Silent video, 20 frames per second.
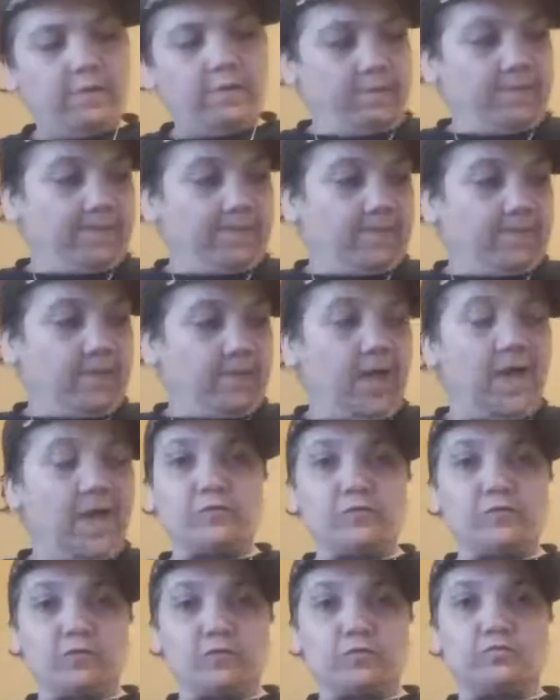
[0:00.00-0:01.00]
had a
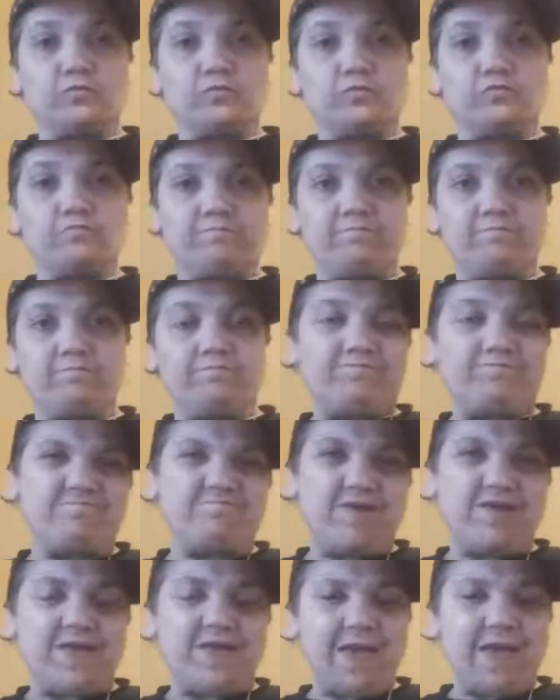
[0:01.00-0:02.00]
little mini
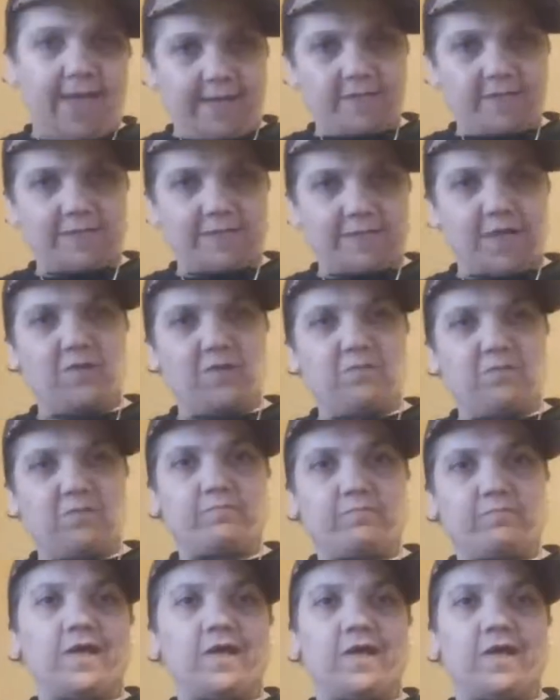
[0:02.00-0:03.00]
accident, but
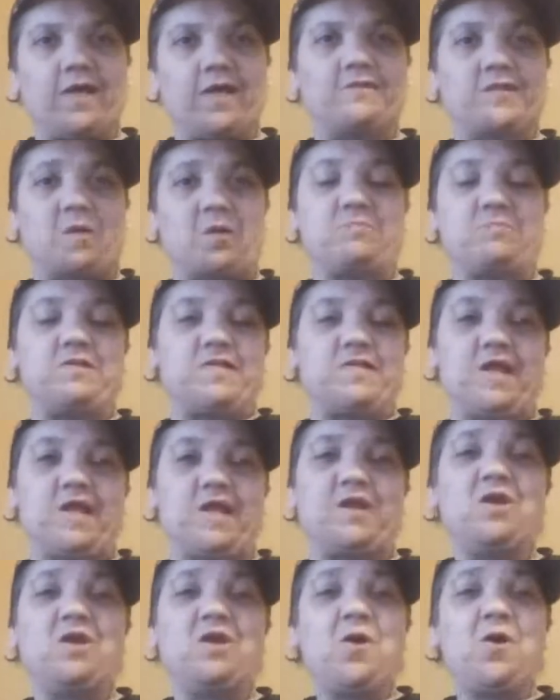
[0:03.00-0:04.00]
ended up needing
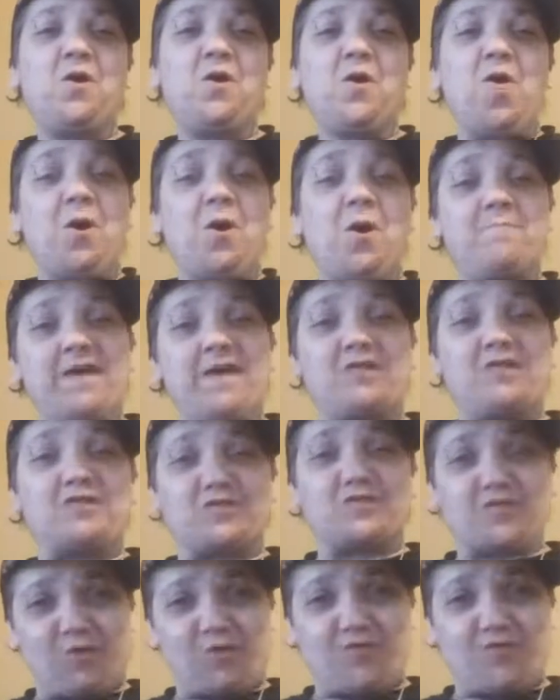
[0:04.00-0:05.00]
a major
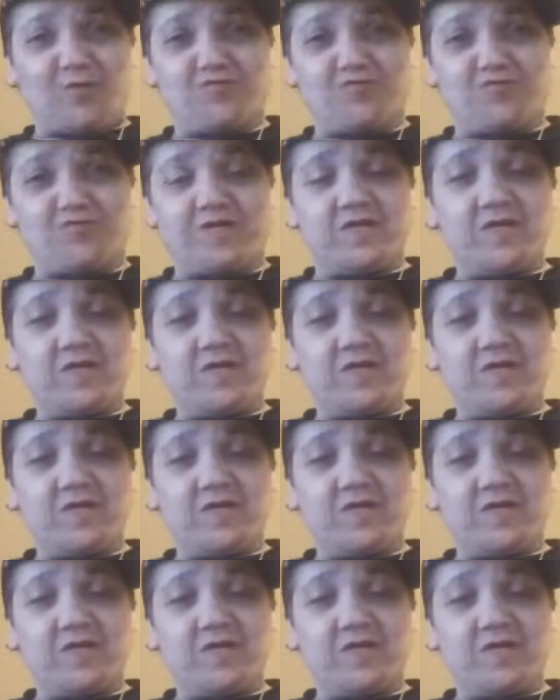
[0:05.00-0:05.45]
surgery.